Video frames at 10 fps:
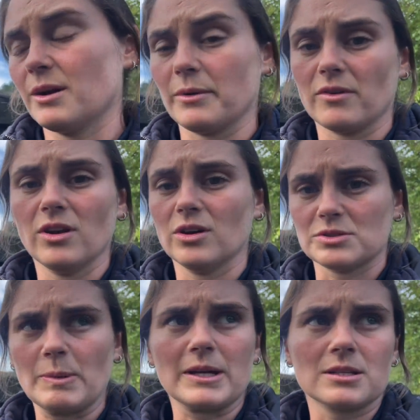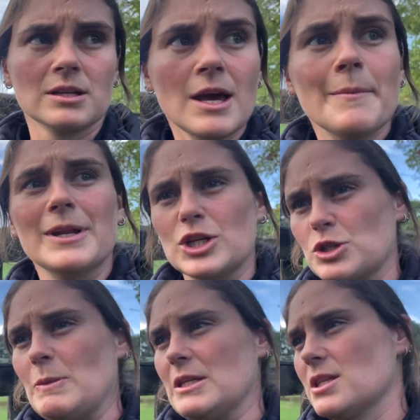we've got a lot of space. But it
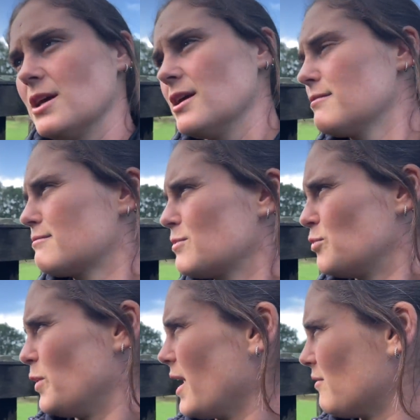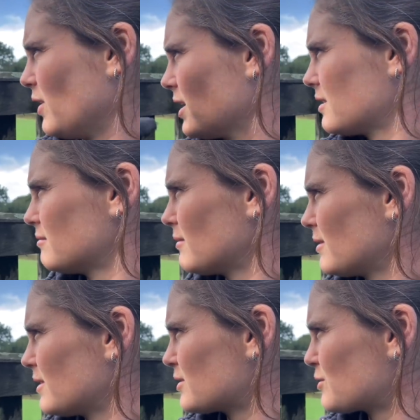just means that we have, like,
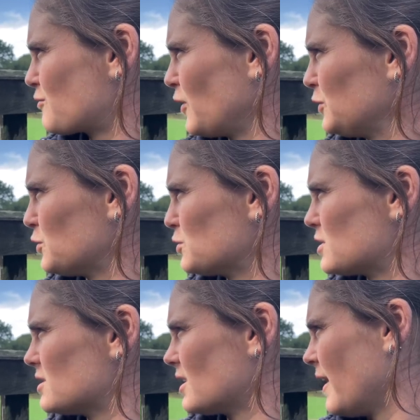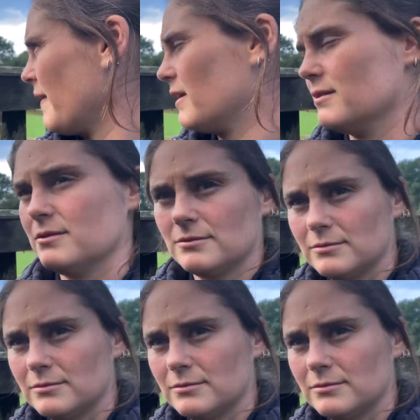field horses and then